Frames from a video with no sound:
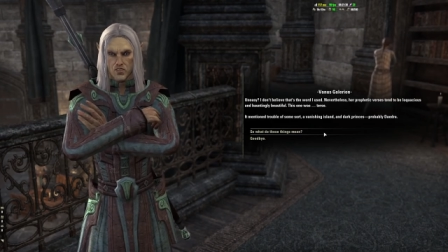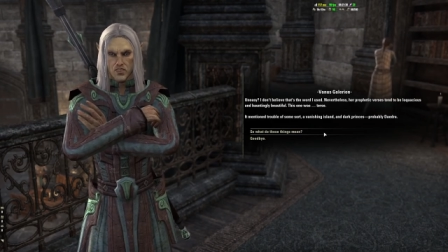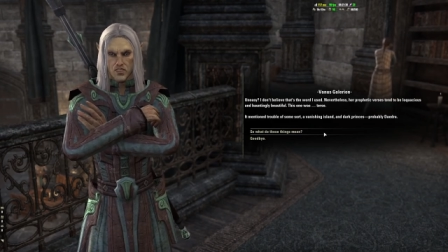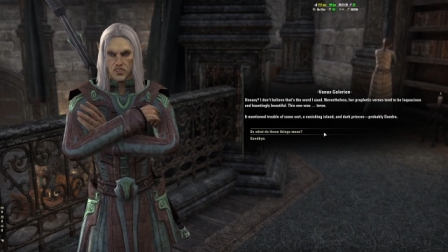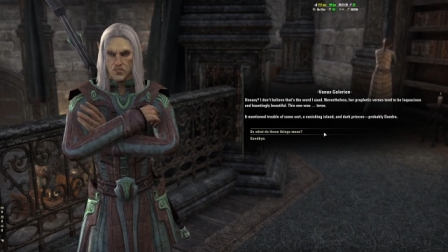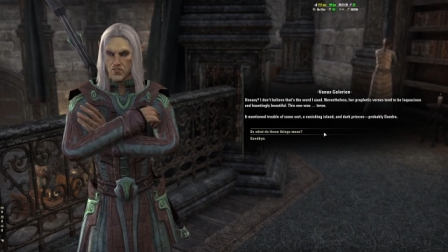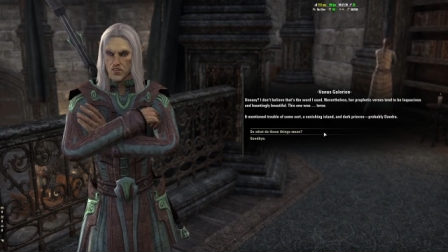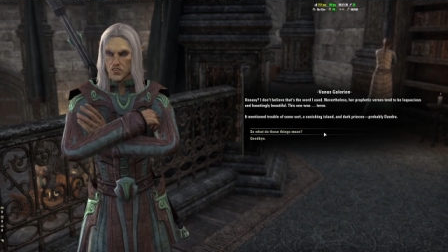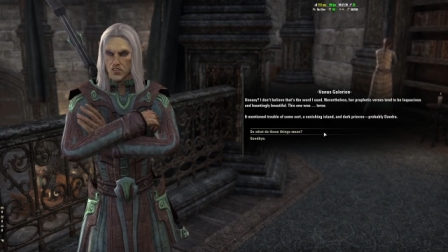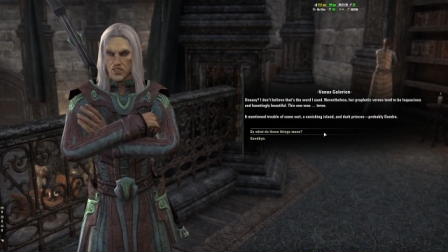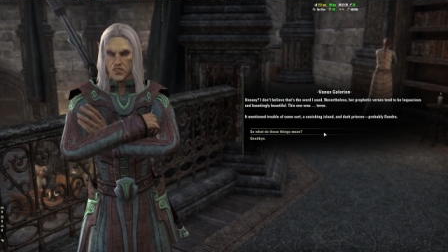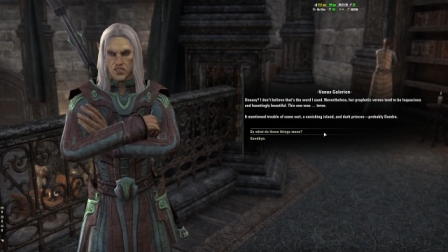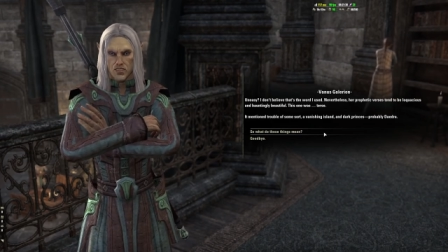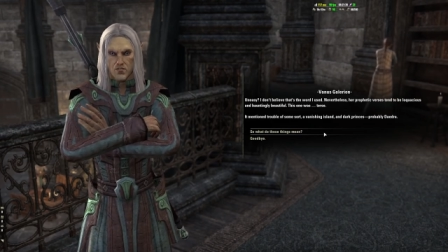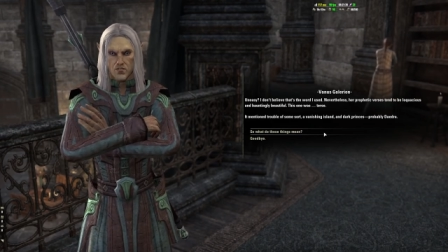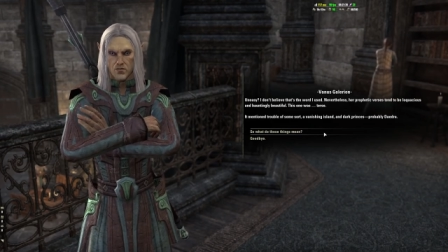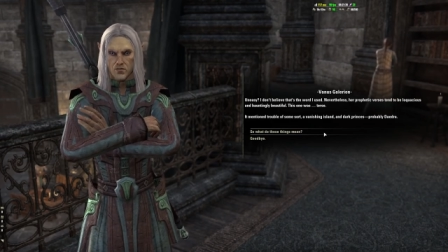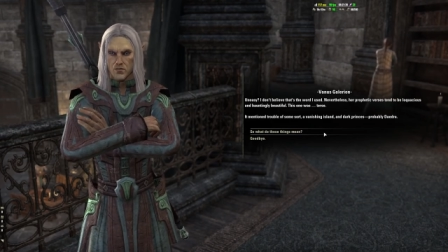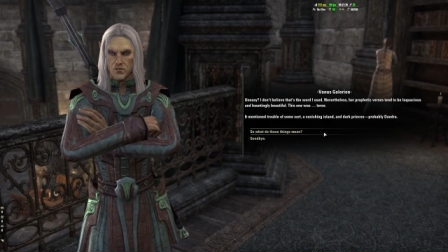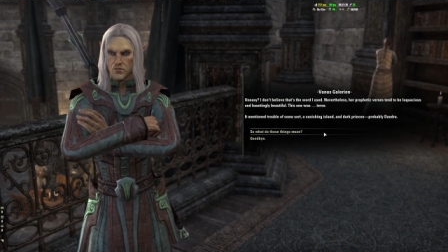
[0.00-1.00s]

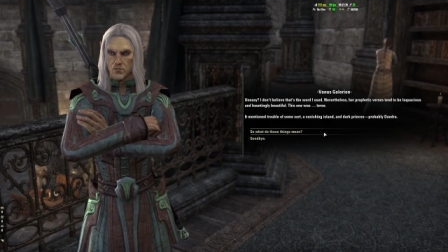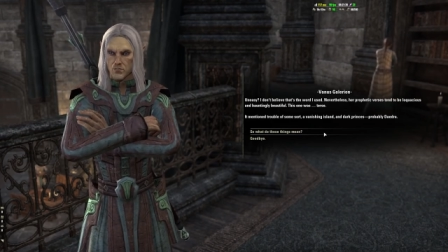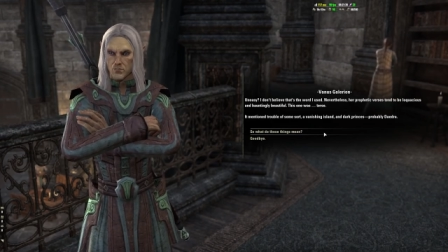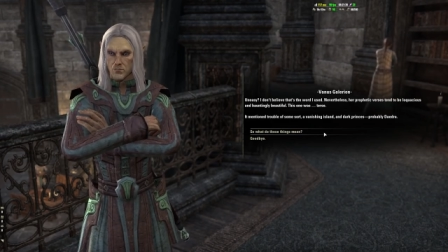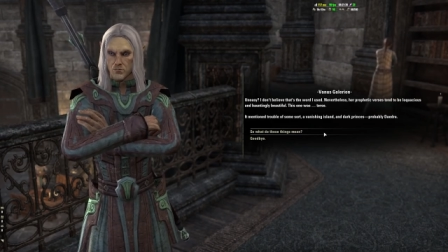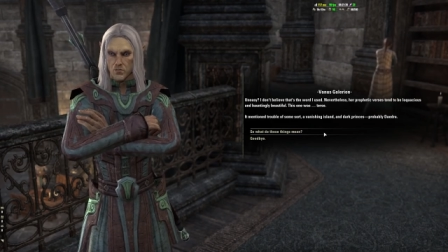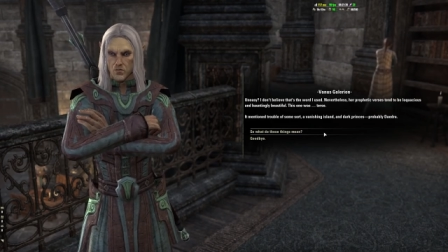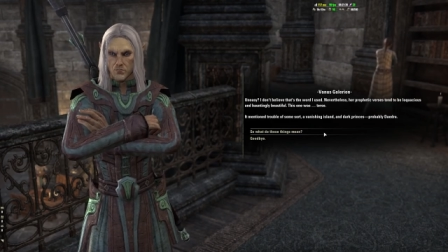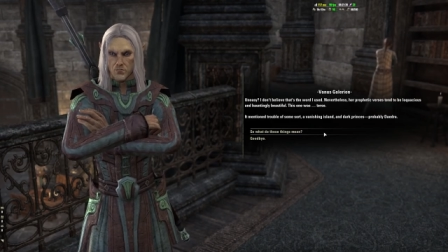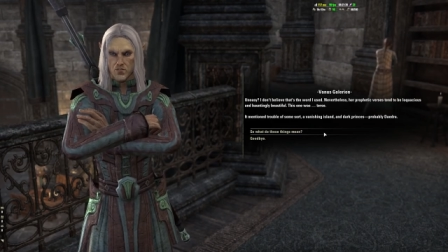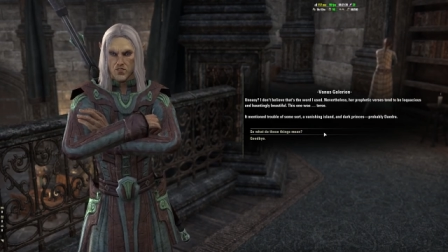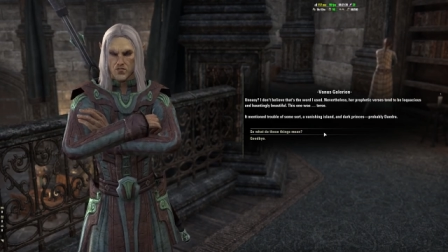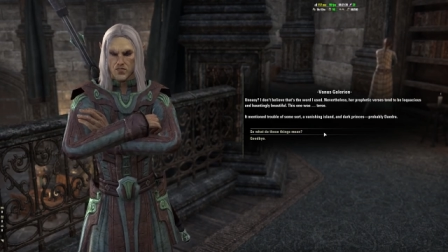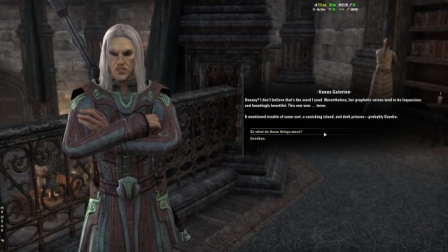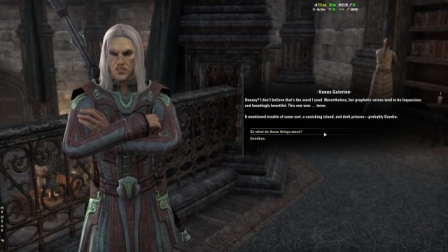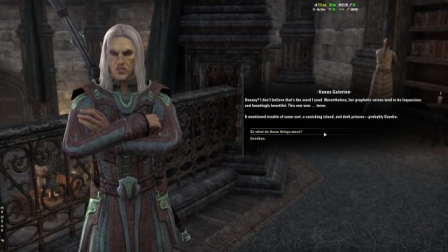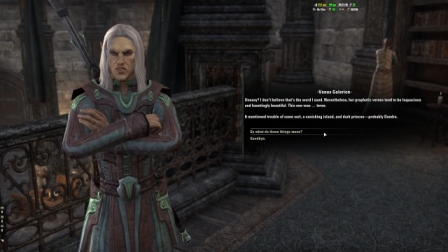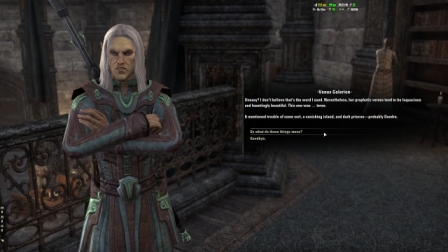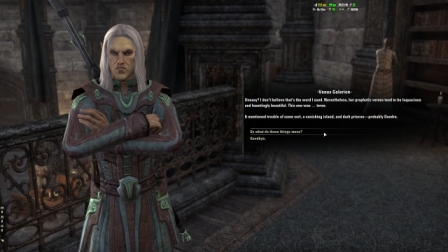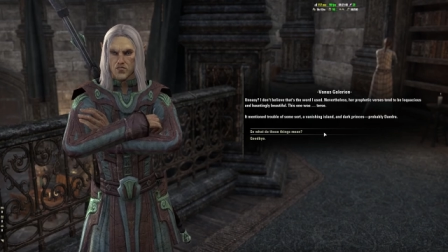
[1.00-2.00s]
Nevertheless, her
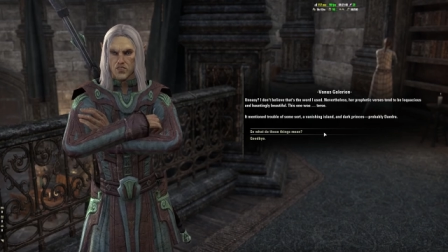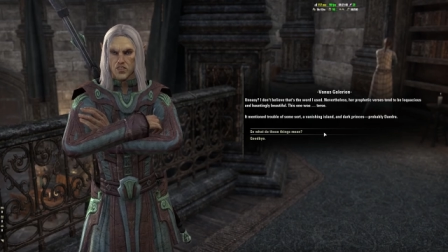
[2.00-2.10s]
prophetic